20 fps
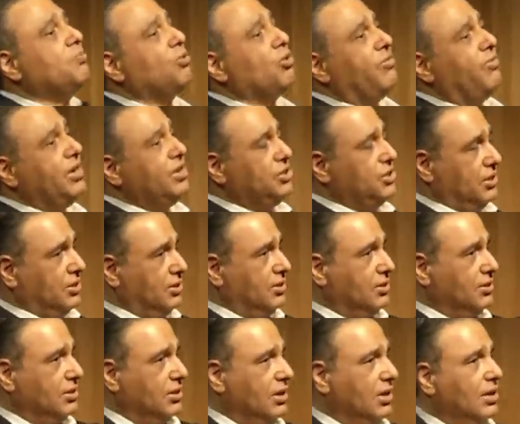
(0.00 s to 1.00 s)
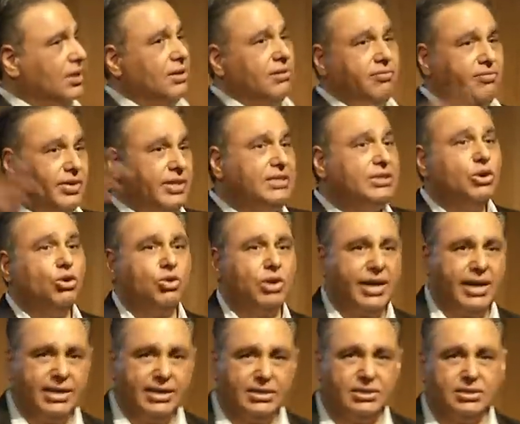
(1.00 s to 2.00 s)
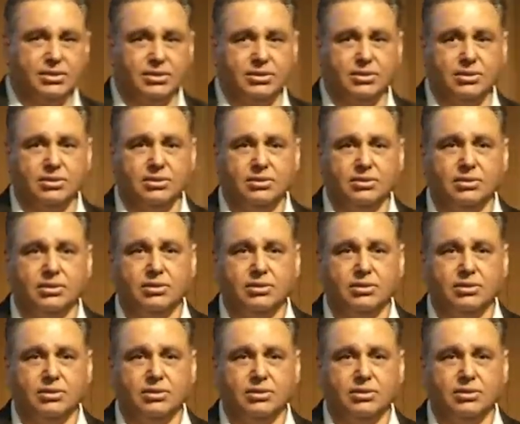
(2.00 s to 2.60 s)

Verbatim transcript: provisions, veto rights,